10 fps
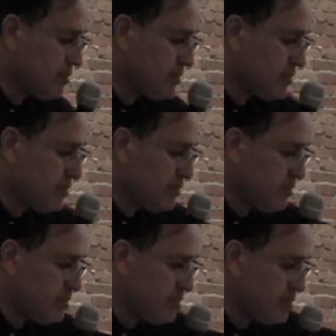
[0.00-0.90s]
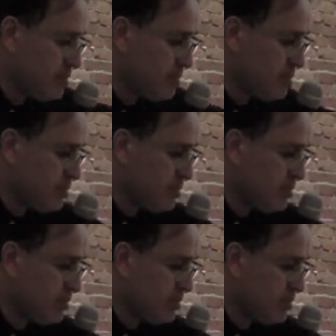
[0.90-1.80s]

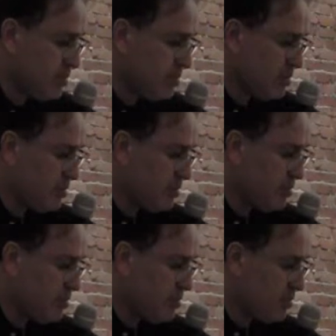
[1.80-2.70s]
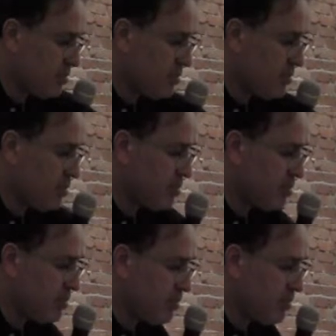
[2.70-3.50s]
(no one is talking)